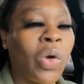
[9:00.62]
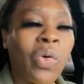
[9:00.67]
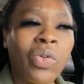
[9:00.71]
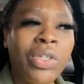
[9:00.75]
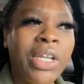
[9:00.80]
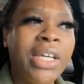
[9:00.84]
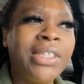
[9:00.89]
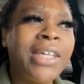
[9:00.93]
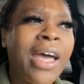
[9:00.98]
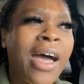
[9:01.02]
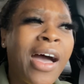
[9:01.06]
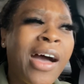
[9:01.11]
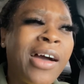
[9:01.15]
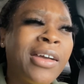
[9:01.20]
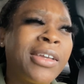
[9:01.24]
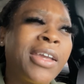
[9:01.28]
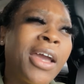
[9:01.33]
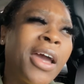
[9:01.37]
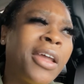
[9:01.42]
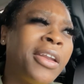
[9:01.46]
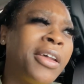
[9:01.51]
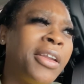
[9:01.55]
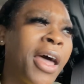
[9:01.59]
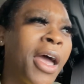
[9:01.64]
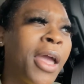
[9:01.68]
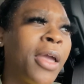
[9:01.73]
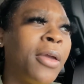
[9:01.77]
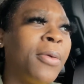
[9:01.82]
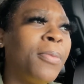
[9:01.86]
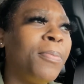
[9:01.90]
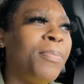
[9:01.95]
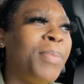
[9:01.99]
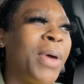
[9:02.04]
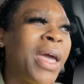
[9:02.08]
that's how I kind of
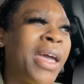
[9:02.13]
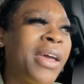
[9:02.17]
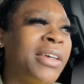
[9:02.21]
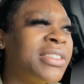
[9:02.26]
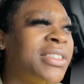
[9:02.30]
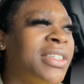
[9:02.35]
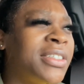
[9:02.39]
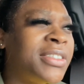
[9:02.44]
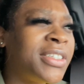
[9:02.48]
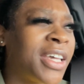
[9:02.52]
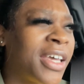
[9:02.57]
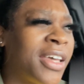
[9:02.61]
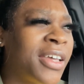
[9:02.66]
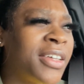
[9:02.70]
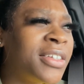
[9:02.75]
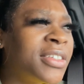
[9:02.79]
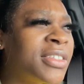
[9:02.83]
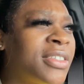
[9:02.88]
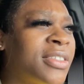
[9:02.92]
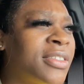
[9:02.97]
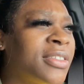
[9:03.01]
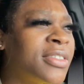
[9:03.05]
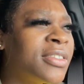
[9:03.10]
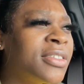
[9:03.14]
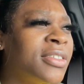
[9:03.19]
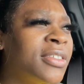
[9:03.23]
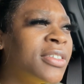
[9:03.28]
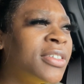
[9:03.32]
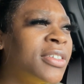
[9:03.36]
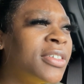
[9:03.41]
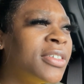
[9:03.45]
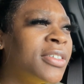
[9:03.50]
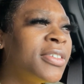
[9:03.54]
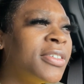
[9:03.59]
like pass the test.
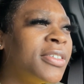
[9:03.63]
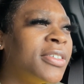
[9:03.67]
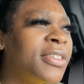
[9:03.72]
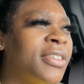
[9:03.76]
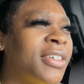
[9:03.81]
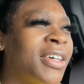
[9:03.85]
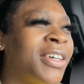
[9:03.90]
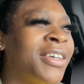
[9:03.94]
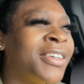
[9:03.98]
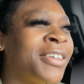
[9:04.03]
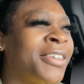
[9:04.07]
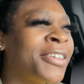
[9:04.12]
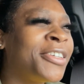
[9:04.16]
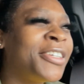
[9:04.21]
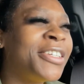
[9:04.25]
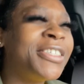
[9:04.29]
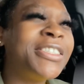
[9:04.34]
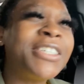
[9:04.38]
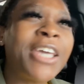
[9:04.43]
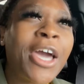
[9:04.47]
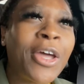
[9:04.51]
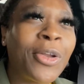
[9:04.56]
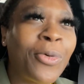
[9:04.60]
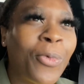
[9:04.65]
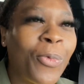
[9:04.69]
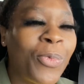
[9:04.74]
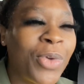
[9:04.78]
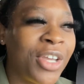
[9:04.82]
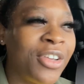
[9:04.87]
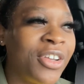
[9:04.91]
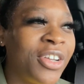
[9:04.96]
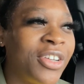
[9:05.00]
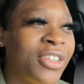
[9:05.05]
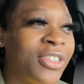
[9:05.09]
It's kind of
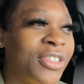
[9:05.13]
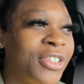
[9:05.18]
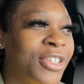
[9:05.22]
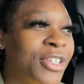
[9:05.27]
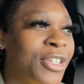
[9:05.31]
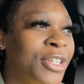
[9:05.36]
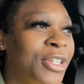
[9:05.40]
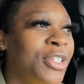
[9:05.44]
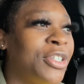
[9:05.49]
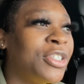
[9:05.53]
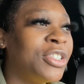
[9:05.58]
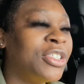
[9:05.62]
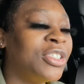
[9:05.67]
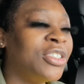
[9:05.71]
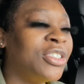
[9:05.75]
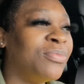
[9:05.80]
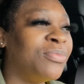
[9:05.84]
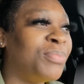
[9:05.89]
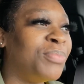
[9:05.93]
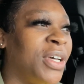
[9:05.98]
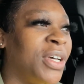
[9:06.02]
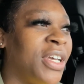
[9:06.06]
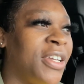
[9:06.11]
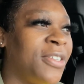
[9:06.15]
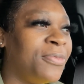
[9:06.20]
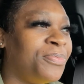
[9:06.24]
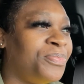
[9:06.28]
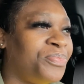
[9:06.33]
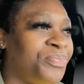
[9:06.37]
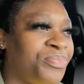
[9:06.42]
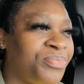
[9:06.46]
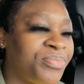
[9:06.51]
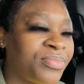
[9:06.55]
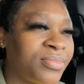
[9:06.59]
weird, but
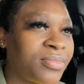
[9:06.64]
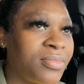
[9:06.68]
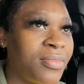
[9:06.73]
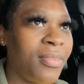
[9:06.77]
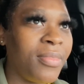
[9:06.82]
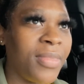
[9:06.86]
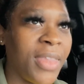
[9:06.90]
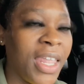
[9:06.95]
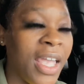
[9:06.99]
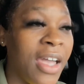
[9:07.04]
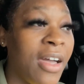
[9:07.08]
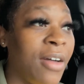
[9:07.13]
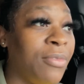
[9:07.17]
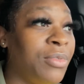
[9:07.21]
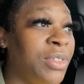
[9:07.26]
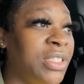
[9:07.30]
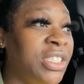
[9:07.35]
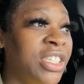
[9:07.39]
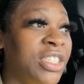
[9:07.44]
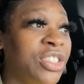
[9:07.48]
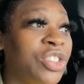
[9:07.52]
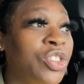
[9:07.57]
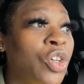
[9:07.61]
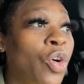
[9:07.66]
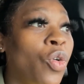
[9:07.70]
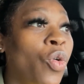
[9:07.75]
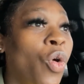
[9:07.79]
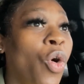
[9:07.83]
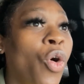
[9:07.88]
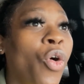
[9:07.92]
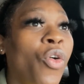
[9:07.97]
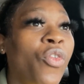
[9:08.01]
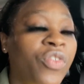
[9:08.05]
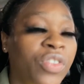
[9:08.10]
I would just go
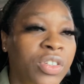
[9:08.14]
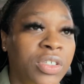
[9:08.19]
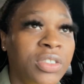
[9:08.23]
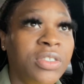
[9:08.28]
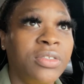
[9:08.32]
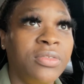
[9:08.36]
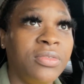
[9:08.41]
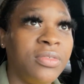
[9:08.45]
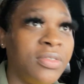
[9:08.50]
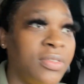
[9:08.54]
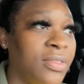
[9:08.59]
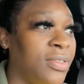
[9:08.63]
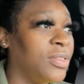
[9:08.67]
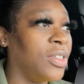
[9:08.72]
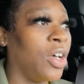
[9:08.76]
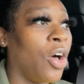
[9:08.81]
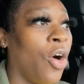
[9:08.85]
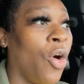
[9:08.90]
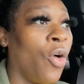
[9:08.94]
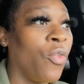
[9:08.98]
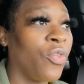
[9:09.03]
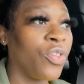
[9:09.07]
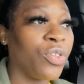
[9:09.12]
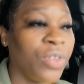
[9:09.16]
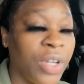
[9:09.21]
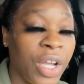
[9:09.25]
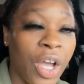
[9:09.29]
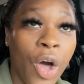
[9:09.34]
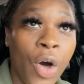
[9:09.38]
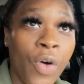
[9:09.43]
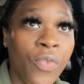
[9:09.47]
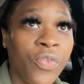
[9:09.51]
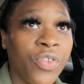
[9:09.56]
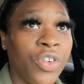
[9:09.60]
over
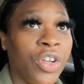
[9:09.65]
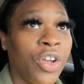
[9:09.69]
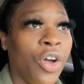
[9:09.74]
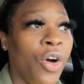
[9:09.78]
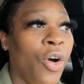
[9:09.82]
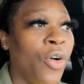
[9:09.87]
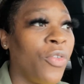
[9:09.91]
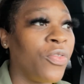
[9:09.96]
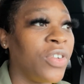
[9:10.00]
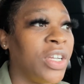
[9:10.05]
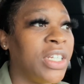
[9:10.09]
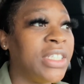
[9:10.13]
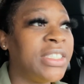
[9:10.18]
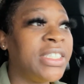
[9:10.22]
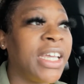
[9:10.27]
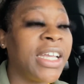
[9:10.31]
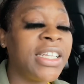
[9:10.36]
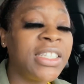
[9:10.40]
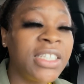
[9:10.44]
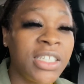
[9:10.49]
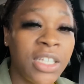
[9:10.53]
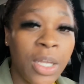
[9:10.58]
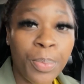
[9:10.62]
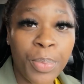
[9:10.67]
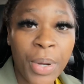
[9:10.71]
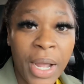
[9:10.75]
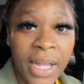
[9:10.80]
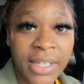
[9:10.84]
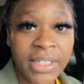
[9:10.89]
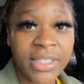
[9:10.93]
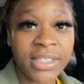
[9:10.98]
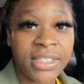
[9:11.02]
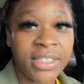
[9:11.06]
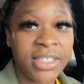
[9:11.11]
it. Take the little
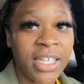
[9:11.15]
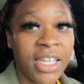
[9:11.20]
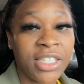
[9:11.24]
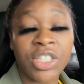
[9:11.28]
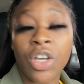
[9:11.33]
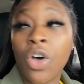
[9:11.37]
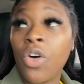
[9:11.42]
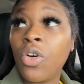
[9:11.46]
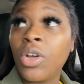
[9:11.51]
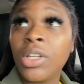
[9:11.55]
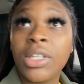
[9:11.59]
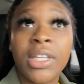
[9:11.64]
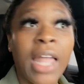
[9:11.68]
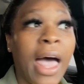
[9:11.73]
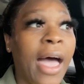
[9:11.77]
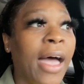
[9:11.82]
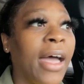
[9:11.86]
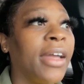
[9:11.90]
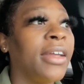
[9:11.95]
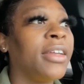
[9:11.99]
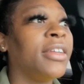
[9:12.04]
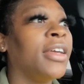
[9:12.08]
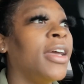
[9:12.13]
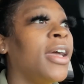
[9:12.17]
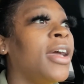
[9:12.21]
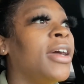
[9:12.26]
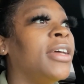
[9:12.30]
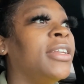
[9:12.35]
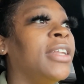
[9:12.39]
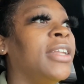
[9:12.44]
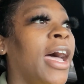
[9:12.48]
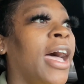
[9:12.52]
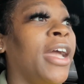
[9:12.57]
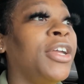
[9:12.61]
practice test online.
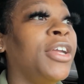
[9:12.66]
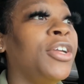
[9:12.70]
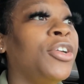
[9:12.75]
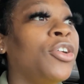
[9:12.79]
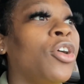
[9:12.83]
Like,